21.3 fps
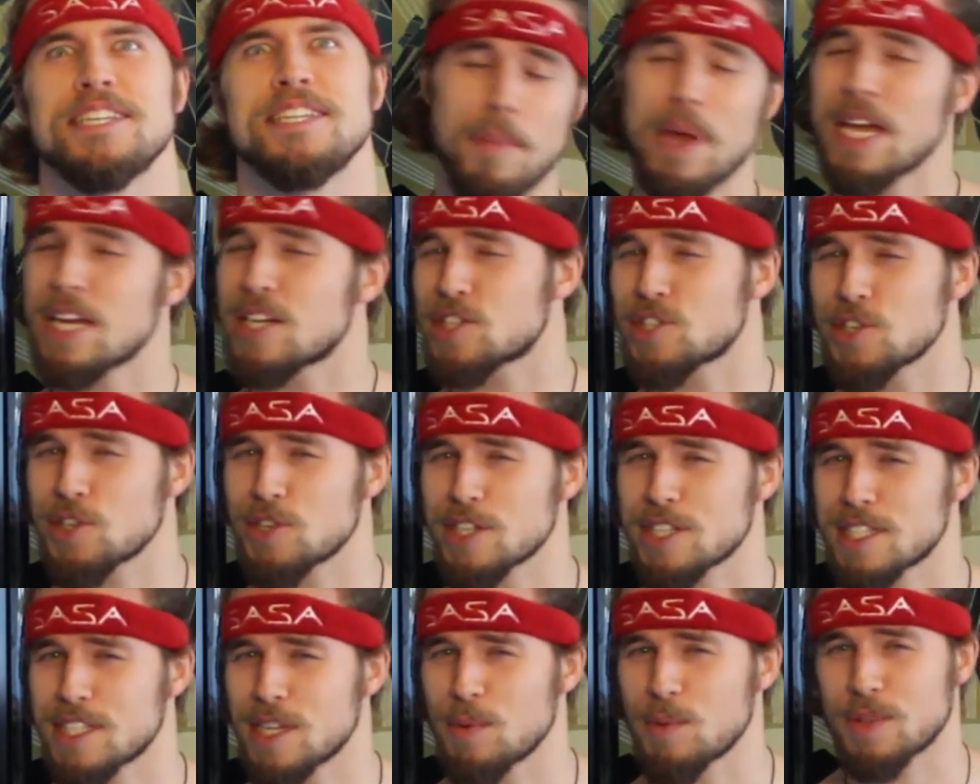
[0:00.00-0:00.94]
Make sure to
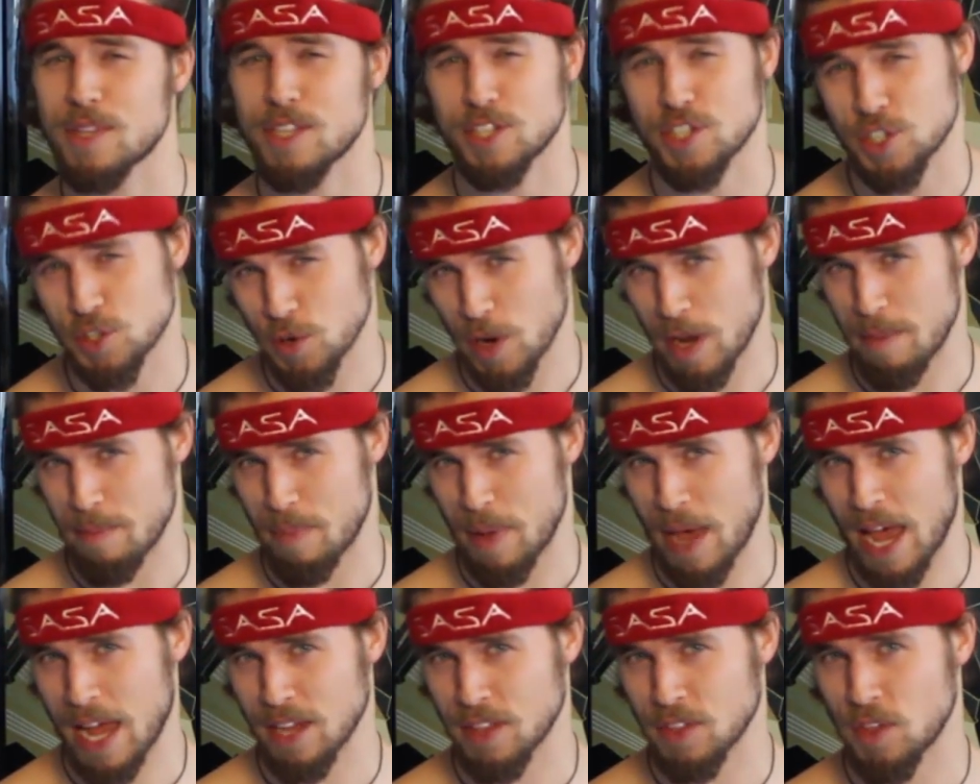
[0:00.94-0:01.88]
sit with a straight
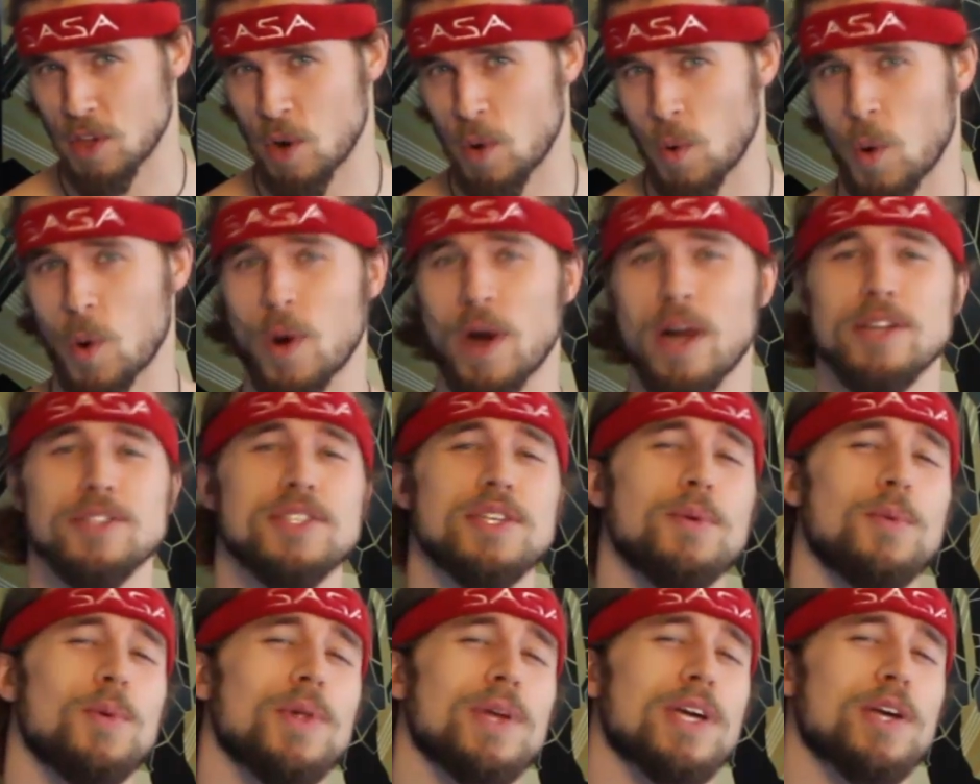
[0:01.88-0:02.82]
back though, or else
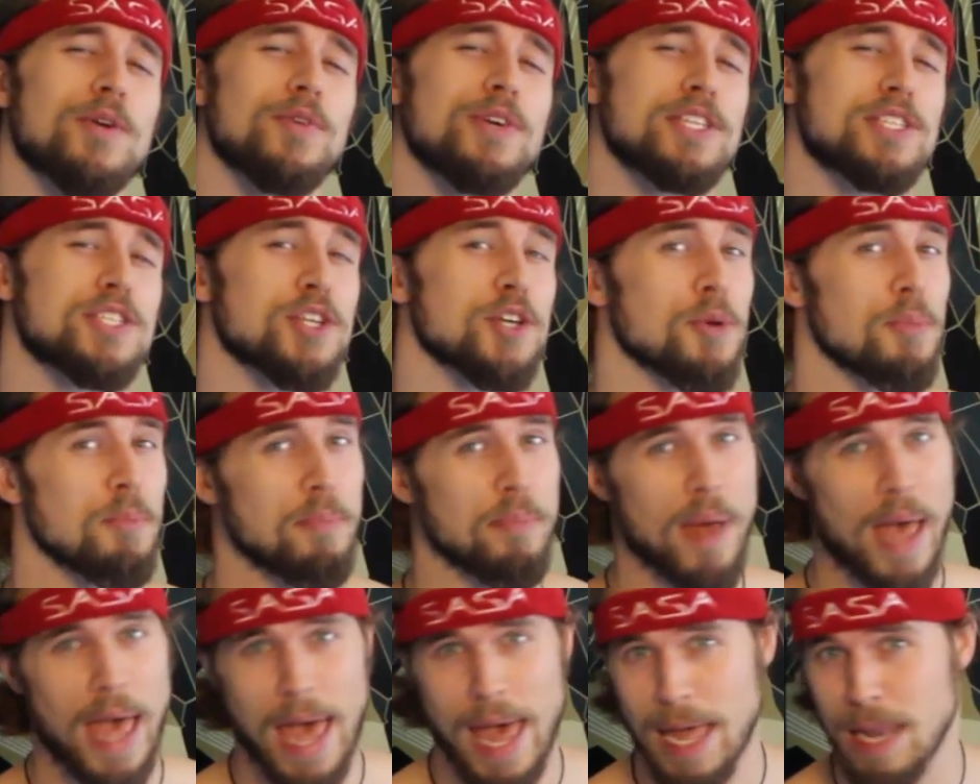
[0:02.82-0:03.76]
it will increase your
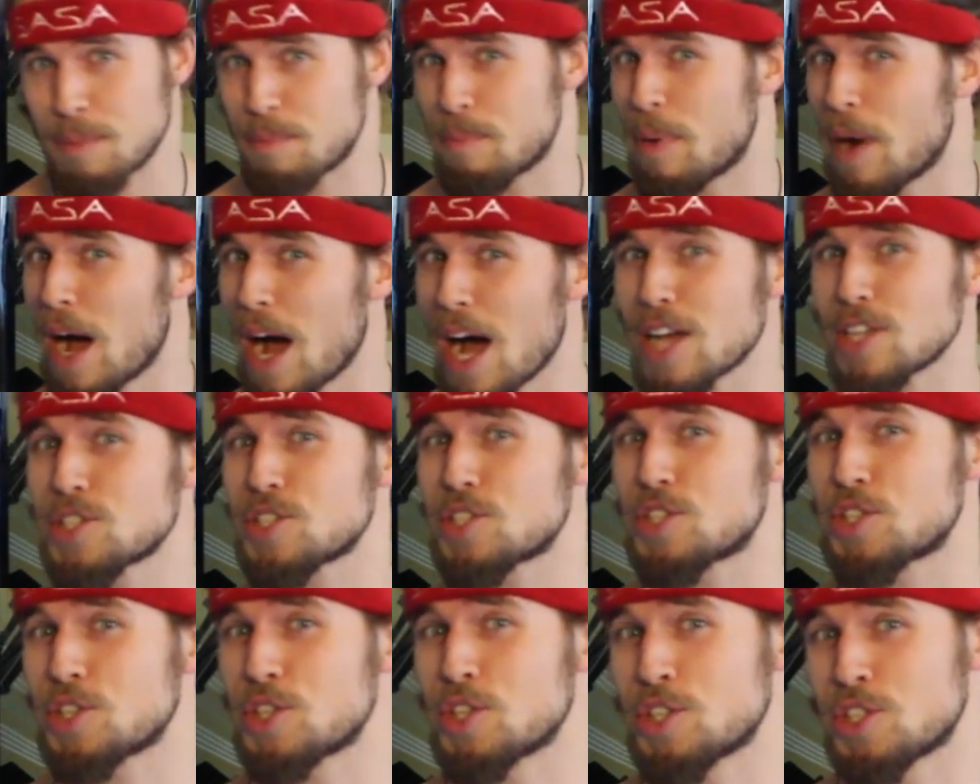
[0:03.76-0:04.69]
bad
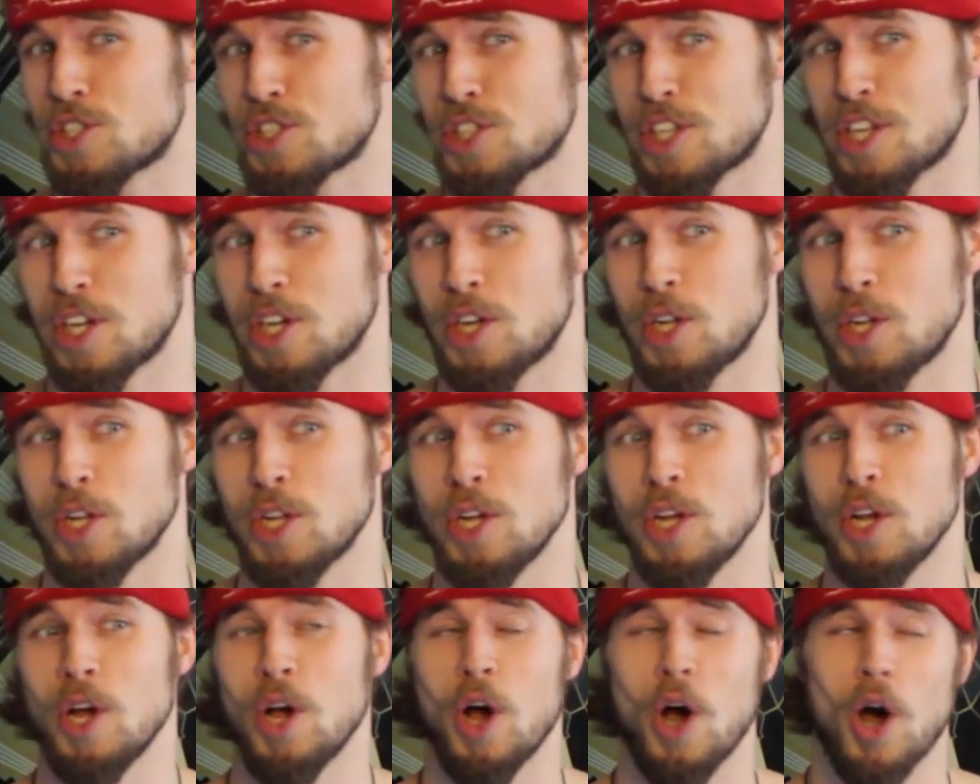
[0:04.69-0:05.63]
posture skill
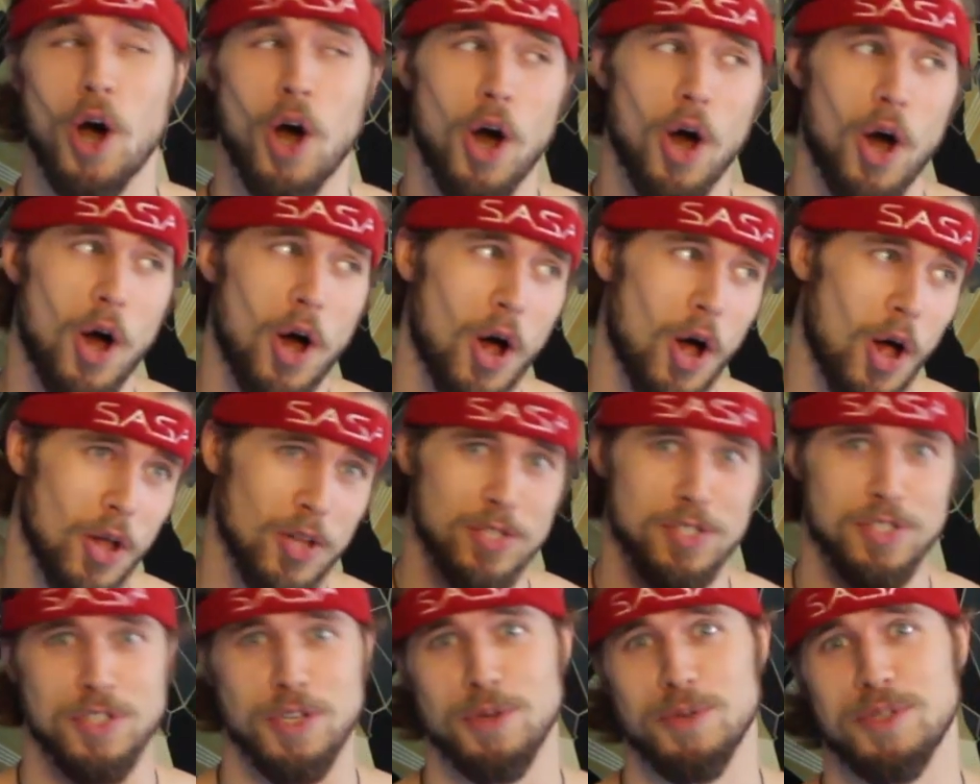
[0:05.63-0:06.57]

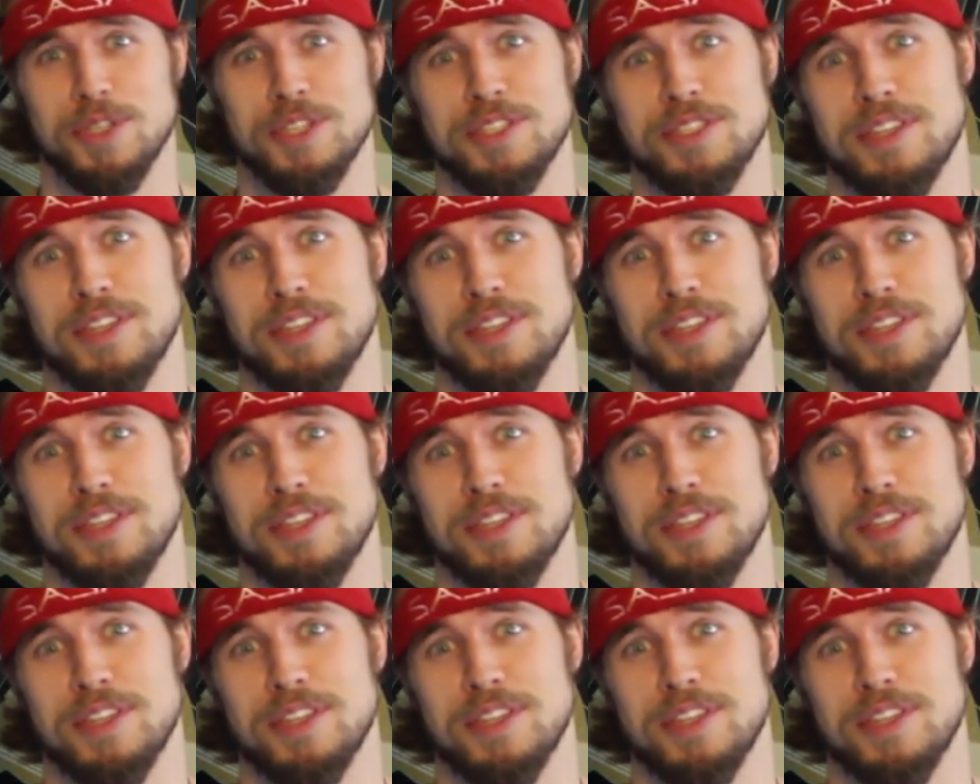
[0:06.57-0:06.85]
also to